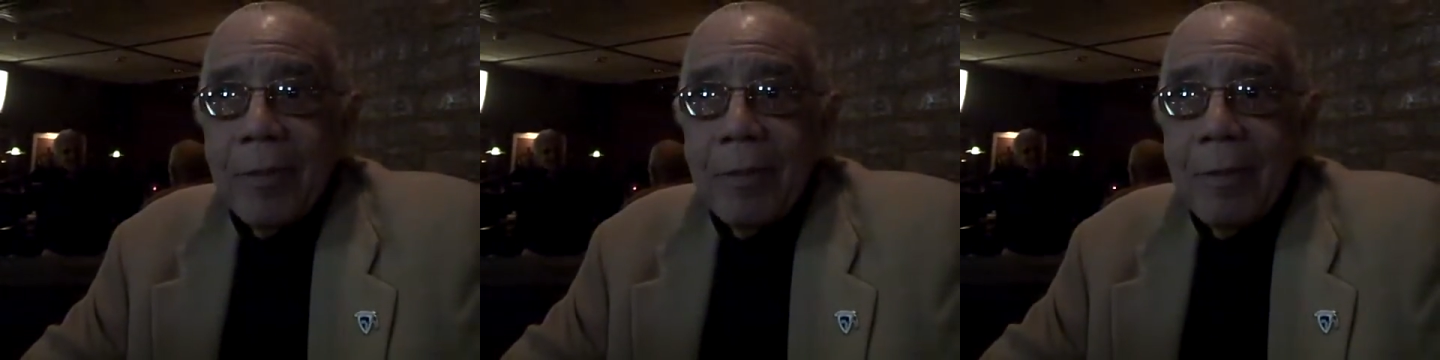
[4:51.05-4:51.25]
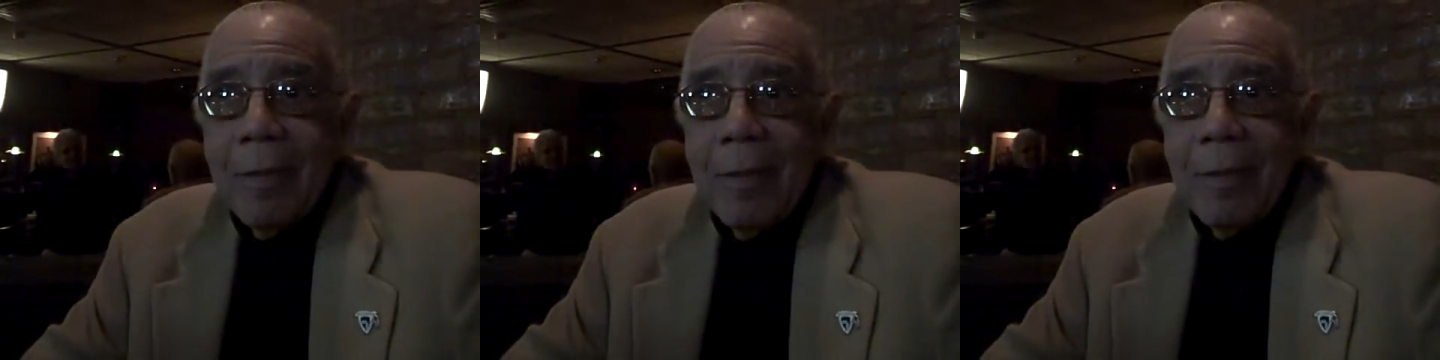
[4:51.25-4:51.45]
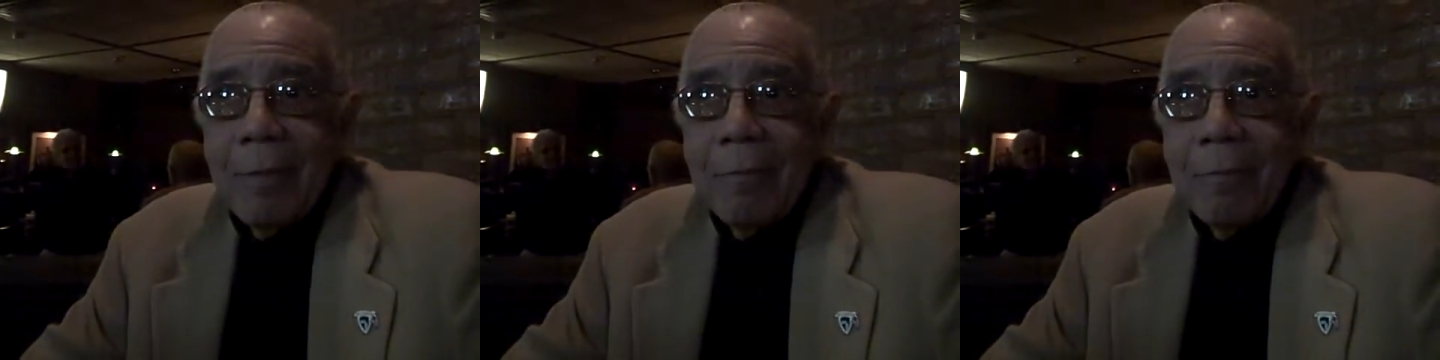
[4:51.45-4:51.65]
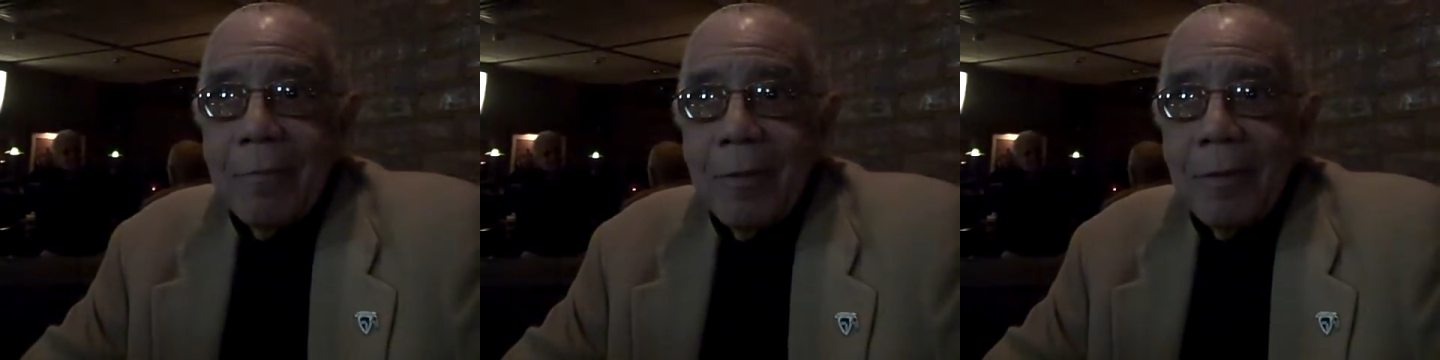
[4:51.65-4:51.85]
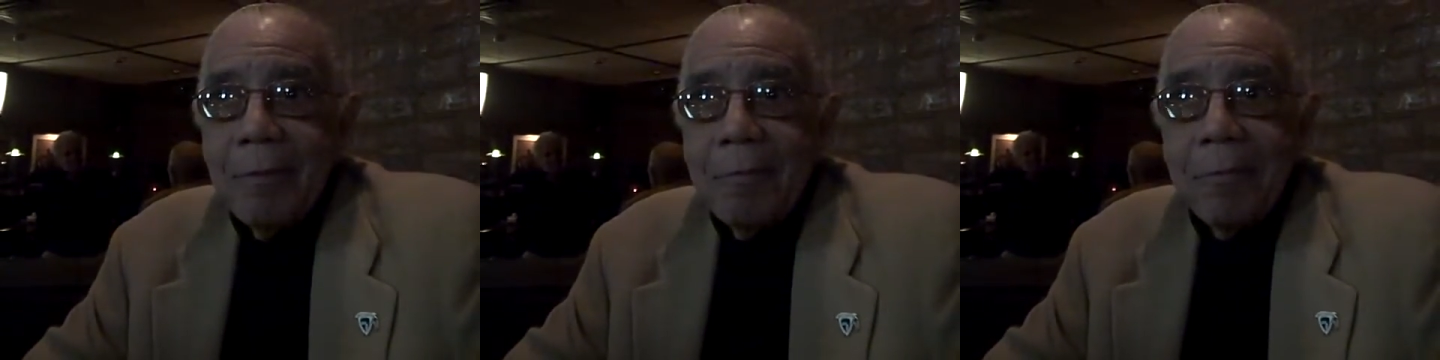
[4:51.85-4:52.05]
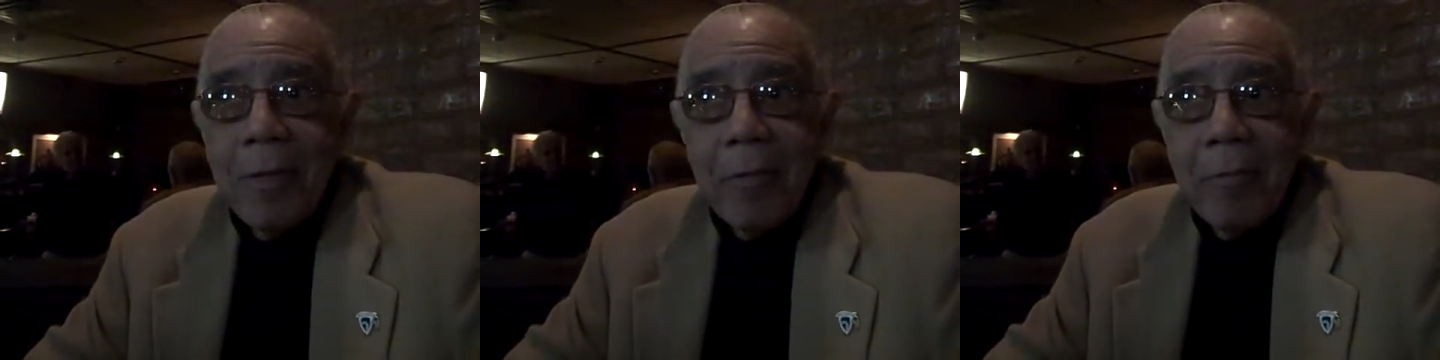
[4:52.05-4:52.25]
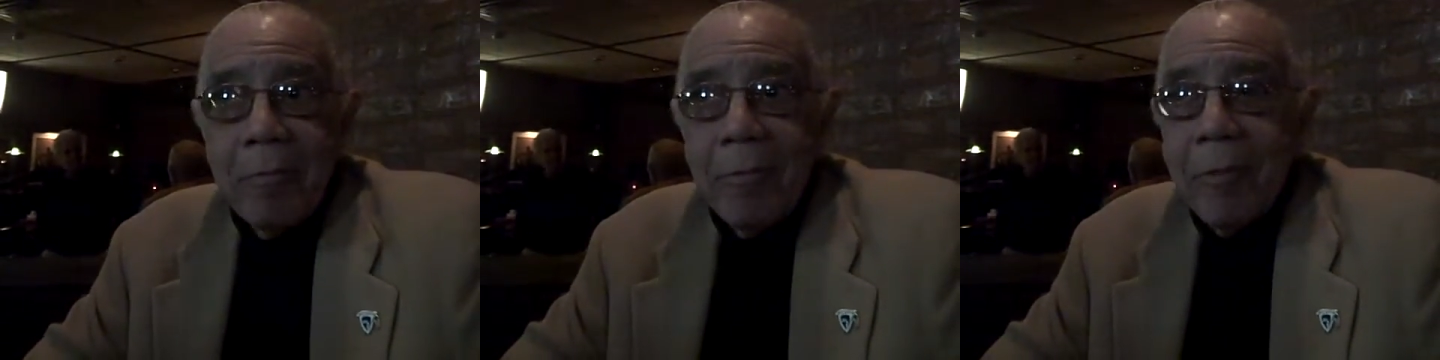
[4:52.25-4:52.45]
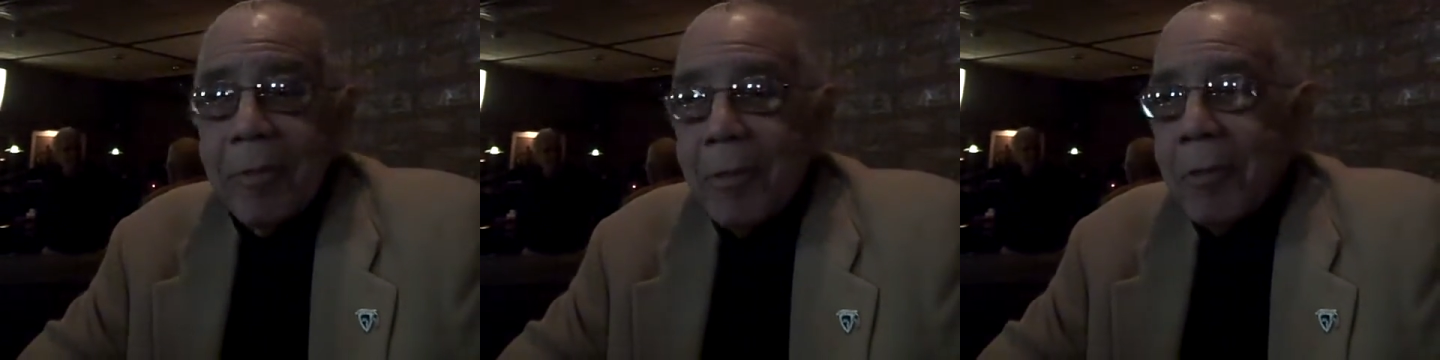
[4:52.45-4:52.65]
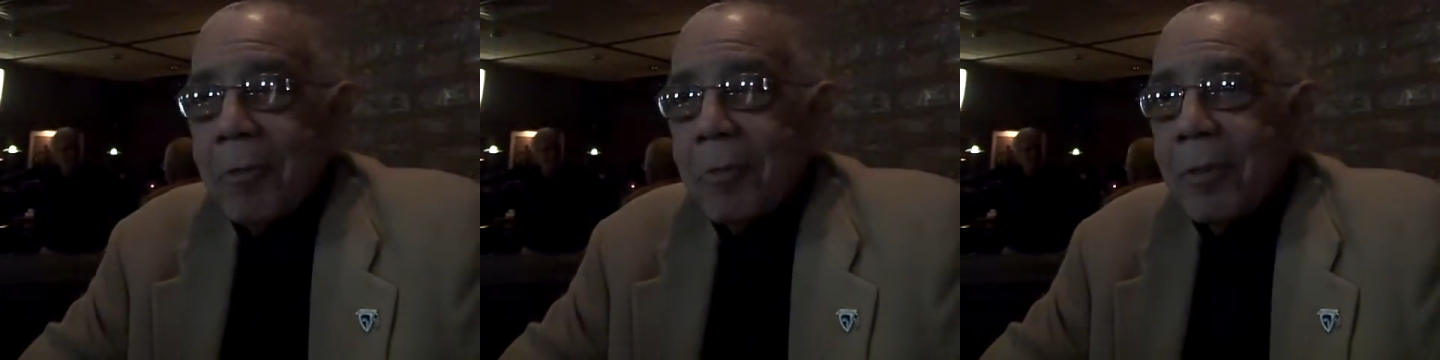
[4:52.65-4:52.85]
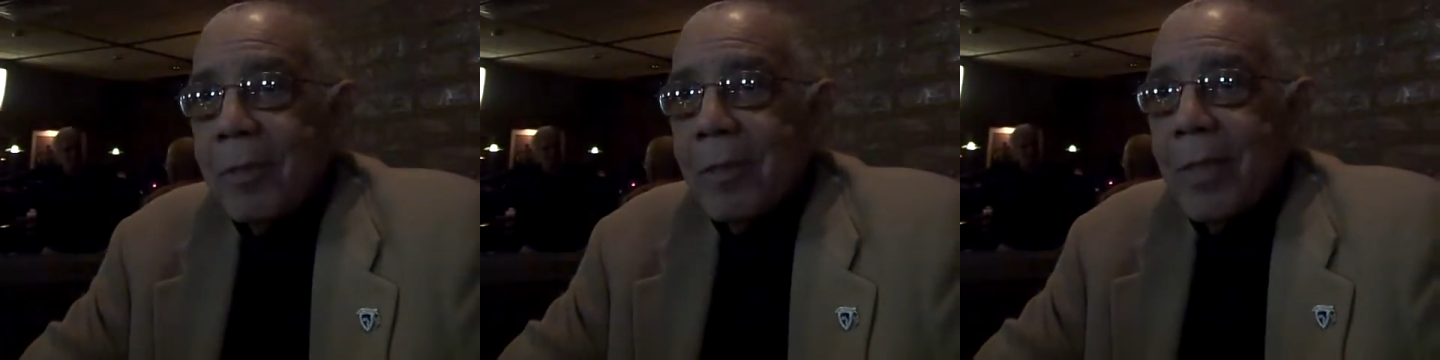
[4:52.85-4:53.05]
I was very, very
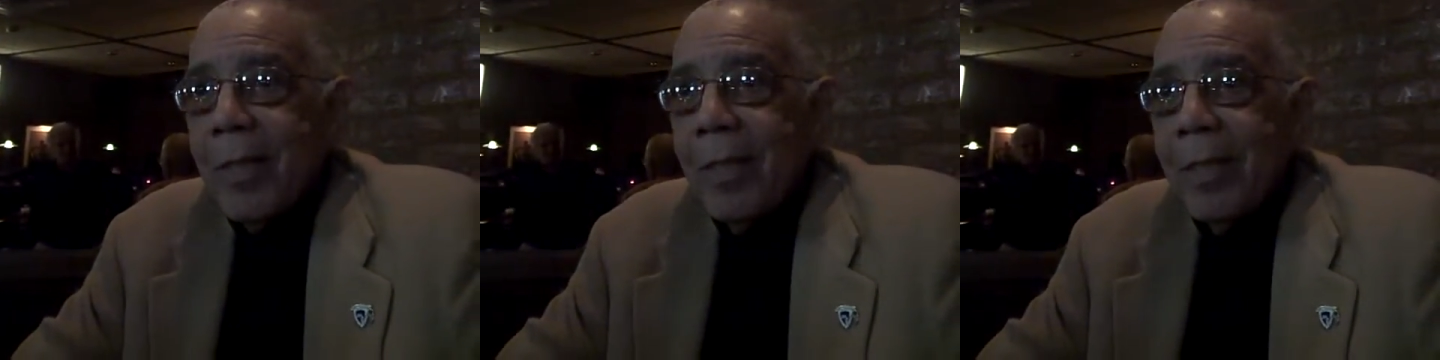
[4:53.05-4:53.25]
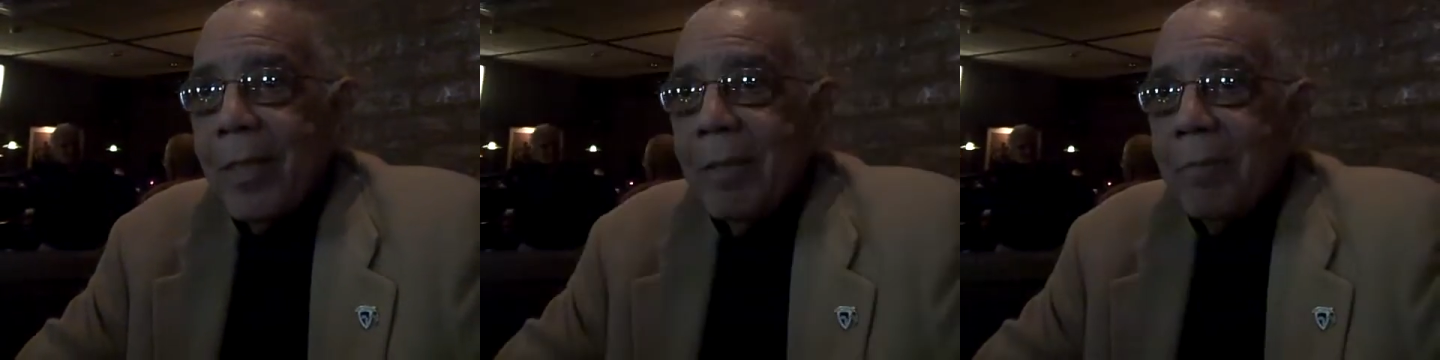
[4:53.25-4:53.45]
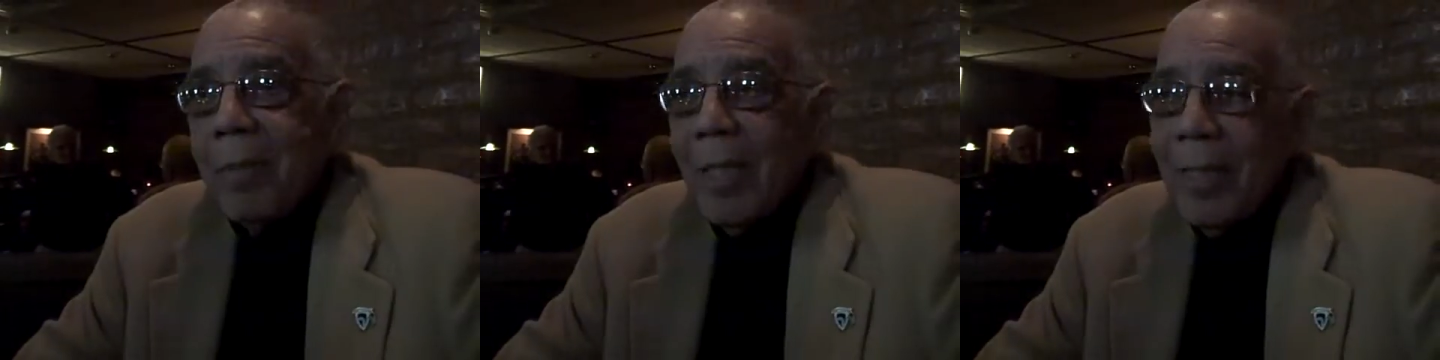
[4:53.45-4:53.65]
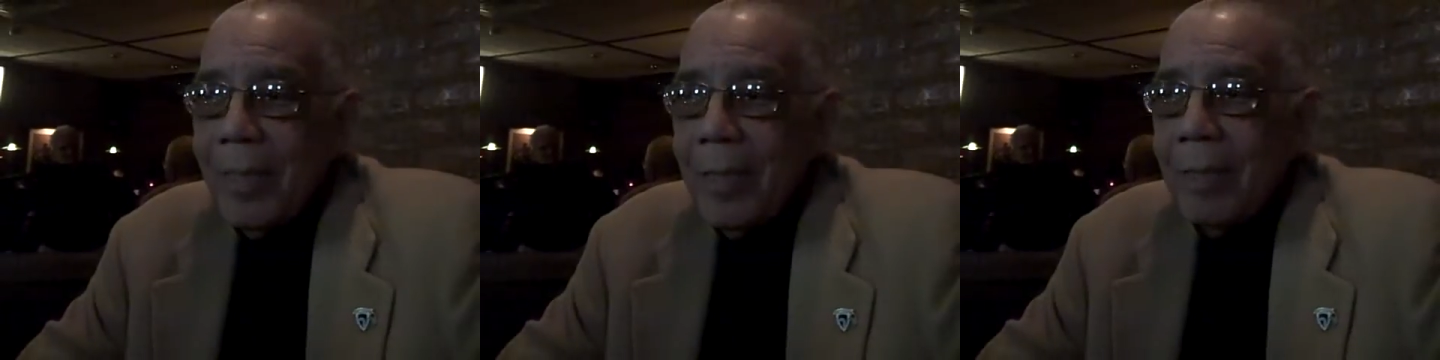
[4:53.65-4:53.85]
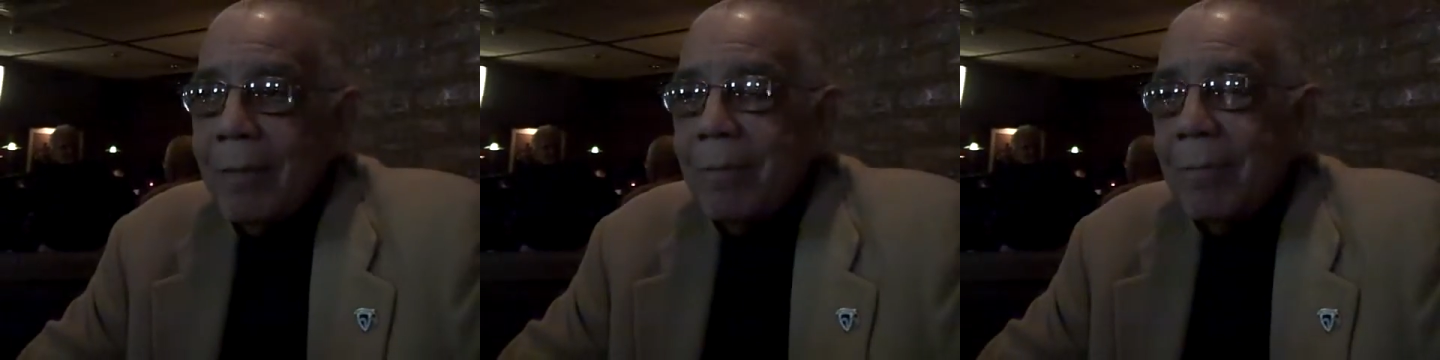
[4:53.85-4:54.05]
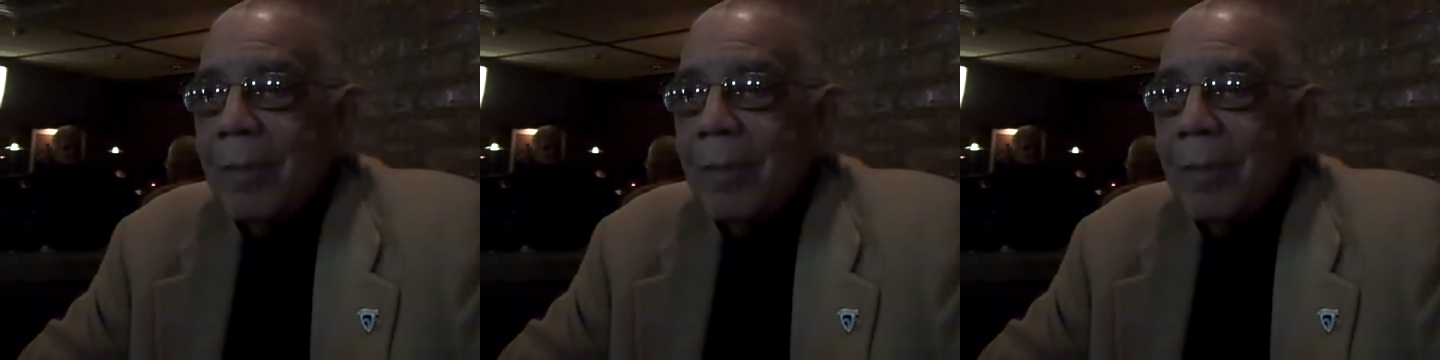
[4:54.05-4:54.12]
close to staying in, but I didn't.